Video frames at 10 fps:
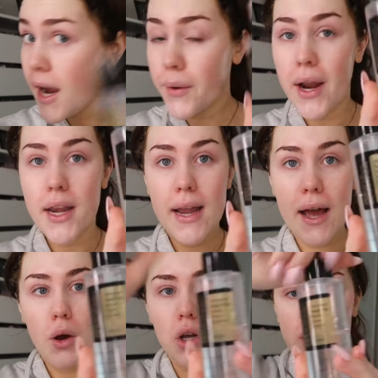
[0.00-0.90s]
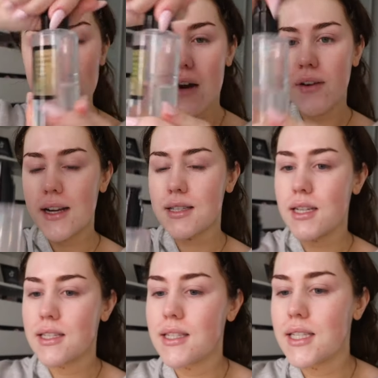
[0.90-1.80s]
All right, now
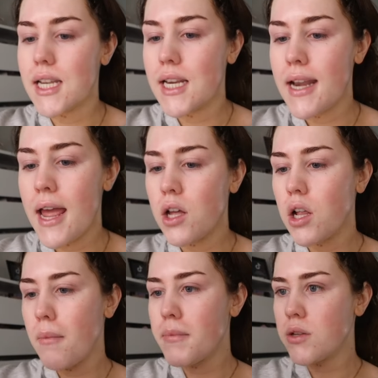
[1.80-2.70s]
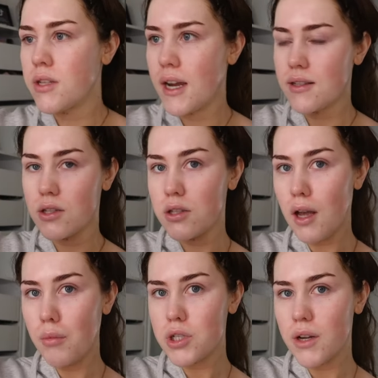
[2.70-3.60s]
COSRX Snail Mucin Essence. Look
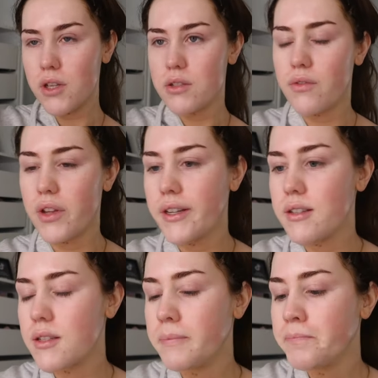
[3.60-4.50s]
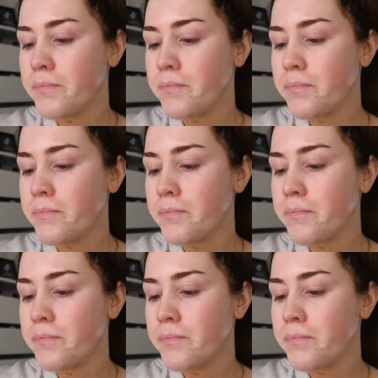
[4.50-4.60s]
how much I've used of this.